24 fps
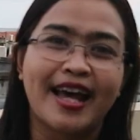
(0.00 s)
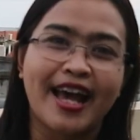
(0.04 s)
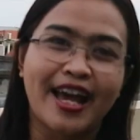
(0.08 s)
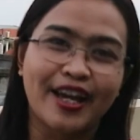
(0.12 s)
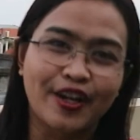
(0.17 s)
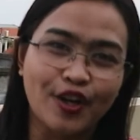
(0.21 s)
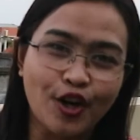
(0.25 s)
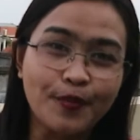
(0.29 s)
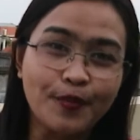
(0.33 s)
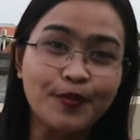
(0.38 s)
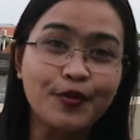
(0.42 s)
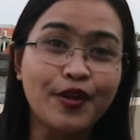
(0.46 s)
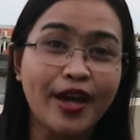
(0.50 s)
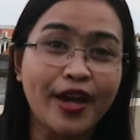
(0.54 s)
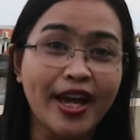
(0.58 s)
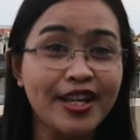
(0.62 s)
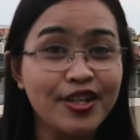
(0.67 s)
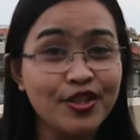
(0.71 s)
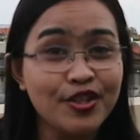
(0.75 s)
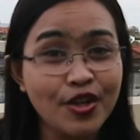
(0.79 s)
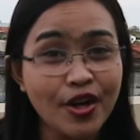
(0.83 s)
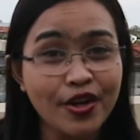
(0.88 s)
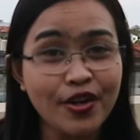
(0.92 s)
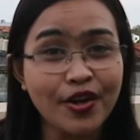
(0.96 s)
I hope you
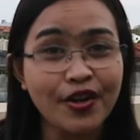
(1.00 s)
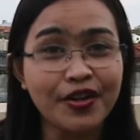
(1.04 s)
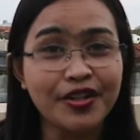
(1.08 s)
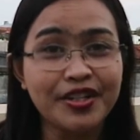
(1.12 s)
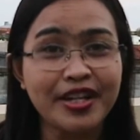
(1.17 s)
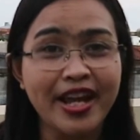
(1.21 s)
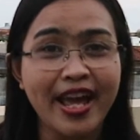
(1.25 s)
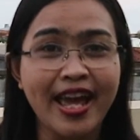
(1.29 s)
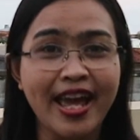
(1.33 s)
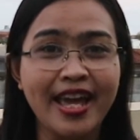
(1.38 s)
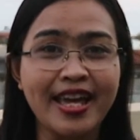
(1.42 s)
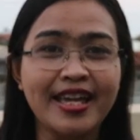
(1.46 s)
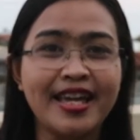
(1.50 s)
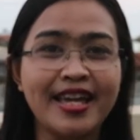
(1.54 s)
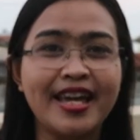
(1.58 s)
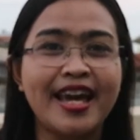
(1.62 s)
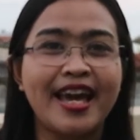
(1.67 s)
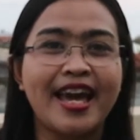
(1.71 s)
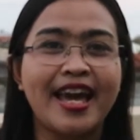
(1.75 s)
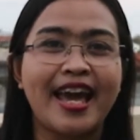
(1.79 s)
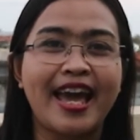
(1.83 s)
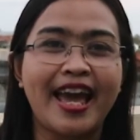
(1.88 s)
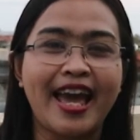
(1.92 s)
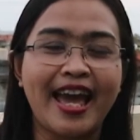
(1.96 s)
enjoy your day
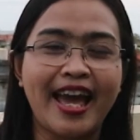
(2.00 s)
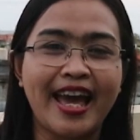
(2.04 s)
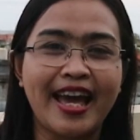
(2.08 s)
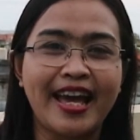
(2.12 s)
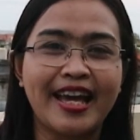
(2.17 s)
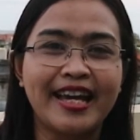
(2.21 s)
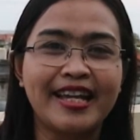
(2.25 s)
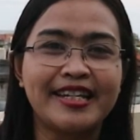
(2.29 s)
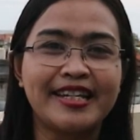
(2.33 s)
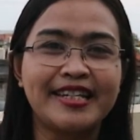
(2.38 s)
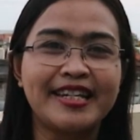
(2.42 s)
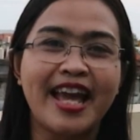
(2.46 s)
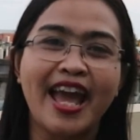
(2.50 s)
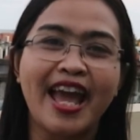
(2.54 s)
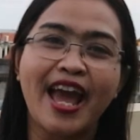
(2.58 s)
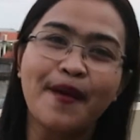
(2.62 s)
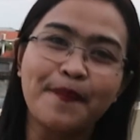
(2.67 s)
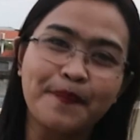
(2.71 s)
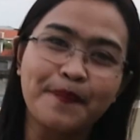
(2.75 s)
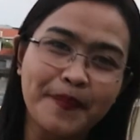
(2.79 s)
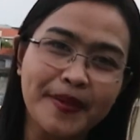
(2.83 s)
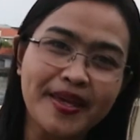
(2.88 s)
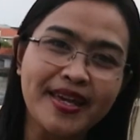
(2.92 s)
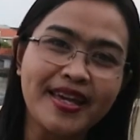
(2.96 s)
and
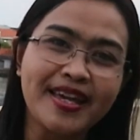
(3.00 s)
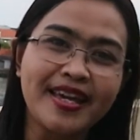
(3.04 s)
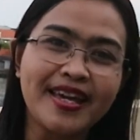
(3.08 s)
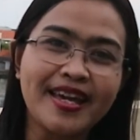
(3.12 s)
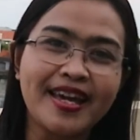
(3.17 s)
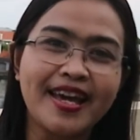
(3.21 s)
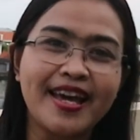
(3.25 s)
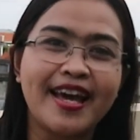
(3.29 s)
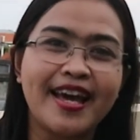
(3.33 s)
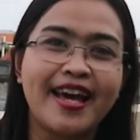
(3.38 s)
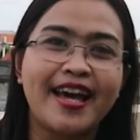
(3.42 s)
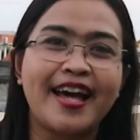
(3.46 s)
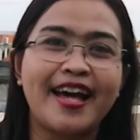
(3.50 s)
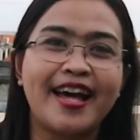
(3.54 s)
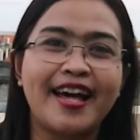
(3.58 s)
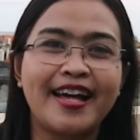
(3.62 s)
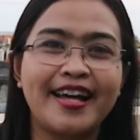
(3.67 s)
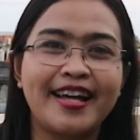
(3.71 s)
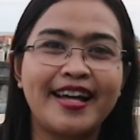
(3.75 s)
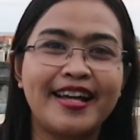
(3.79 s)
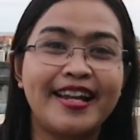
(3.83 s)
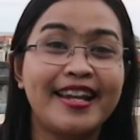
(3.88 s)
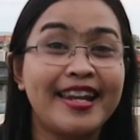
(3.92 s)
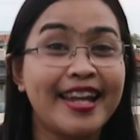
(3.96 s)
happy
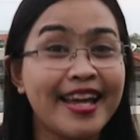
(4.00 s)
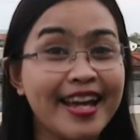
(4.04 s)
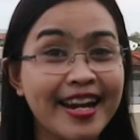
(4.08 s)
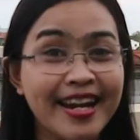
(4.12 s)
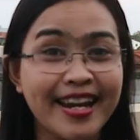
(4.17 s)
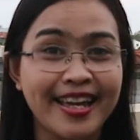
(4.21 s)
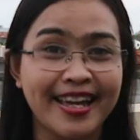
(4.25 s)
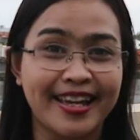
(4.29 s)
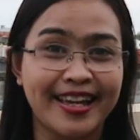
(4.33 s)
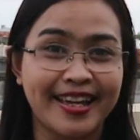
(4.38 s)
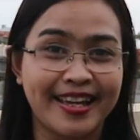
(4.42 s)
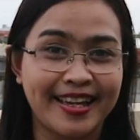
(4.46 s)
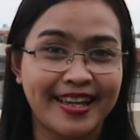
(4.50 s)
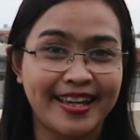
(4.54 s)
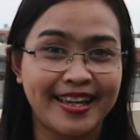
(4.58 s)
learning.